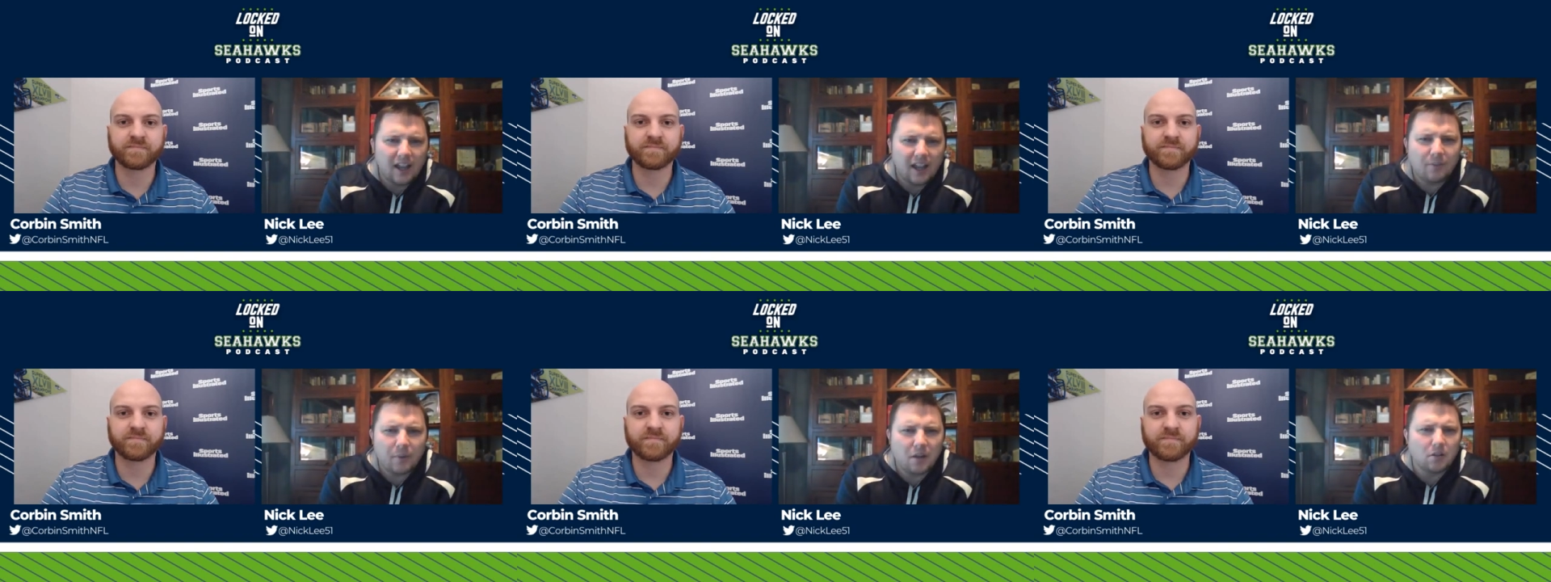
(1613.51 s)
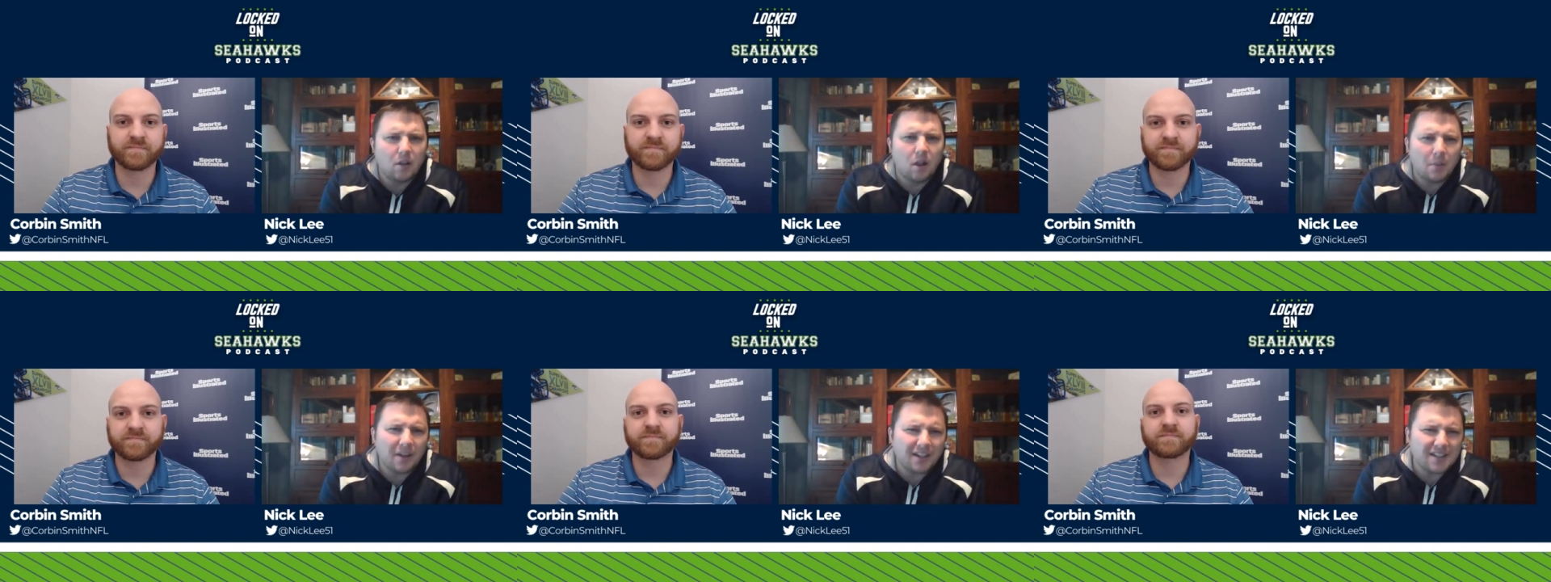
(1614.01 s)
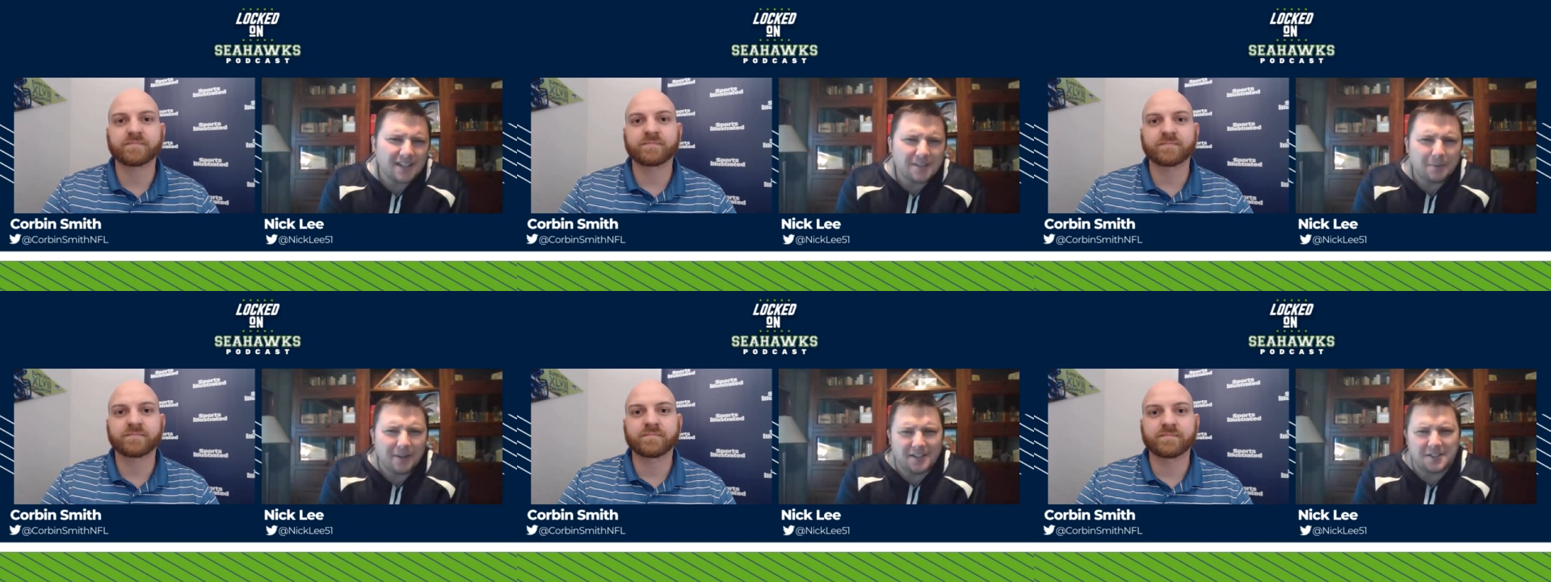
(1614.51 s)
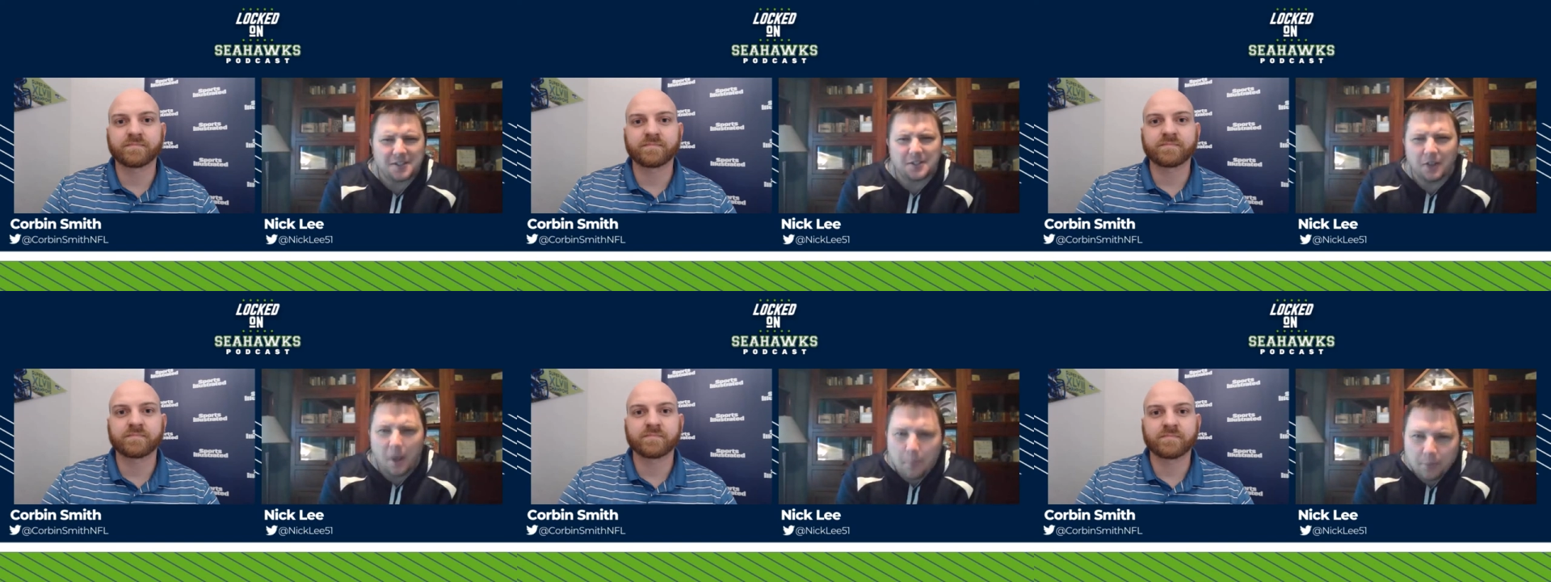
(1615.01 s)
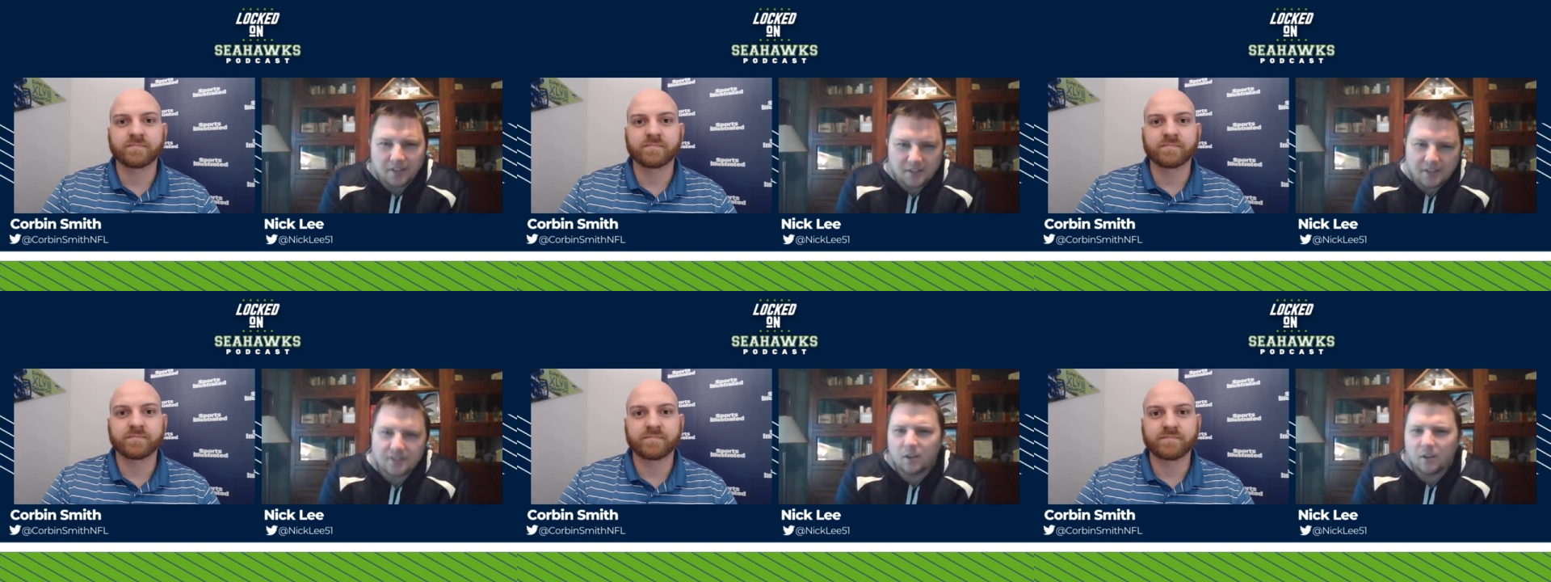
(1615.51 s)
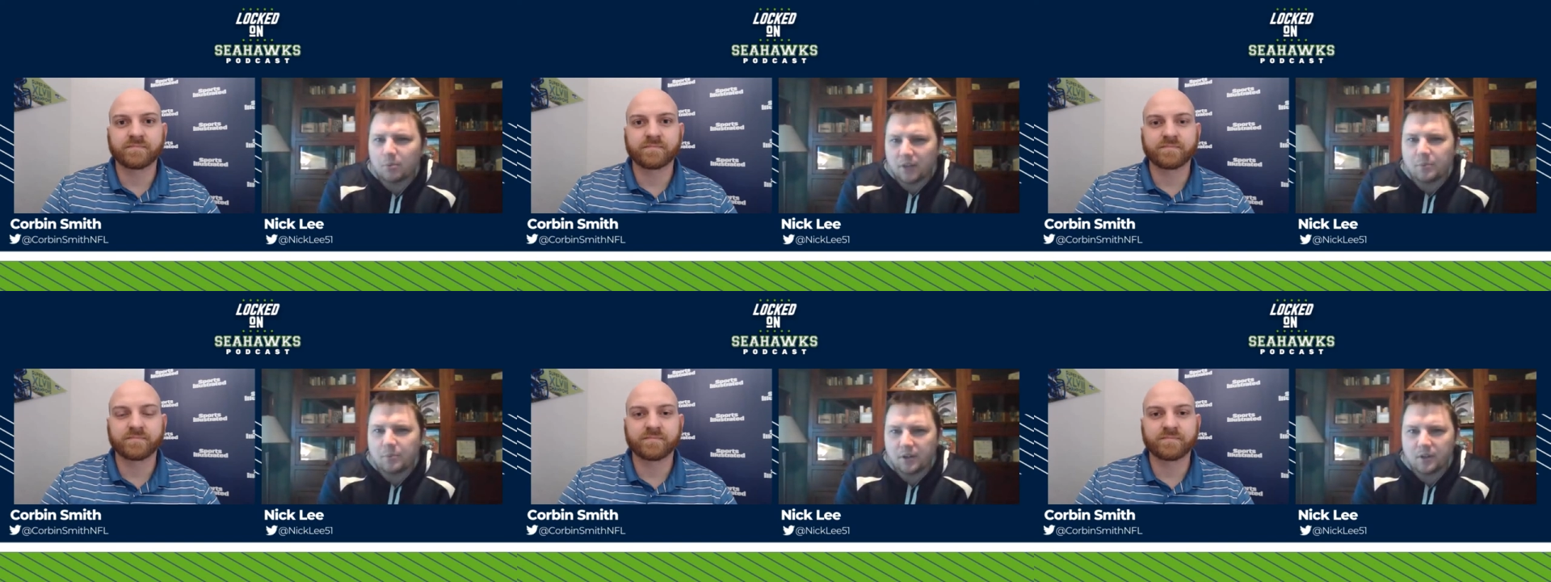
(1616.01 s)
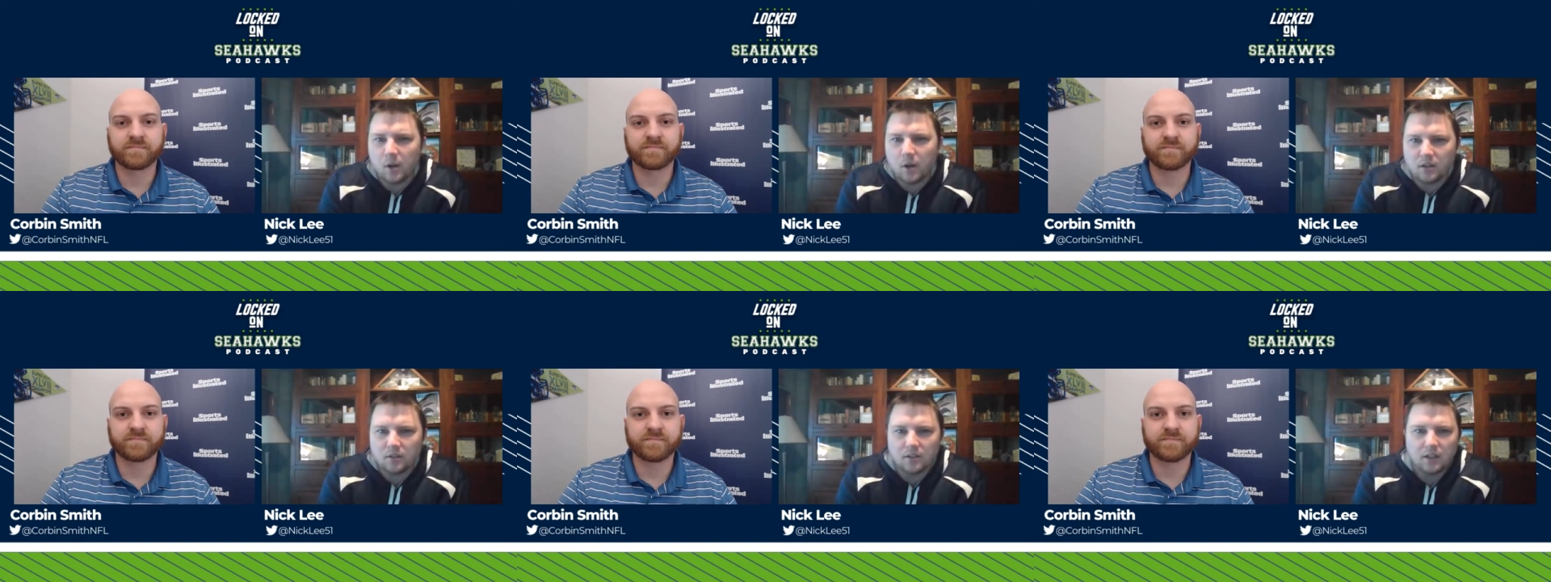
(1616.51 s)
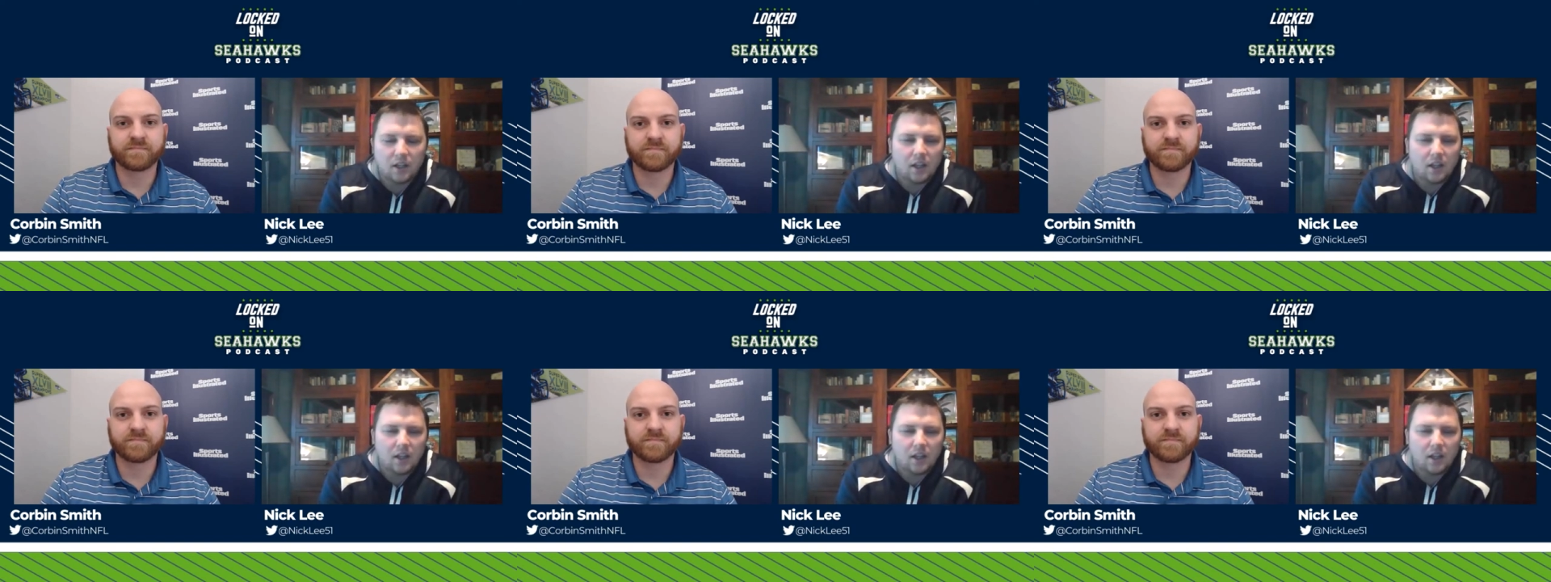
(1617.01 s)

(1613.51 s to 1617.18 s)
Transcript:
Speaker 1: Kind of been in a low. I'm not going to say he's been in a slump because he still played pretty well.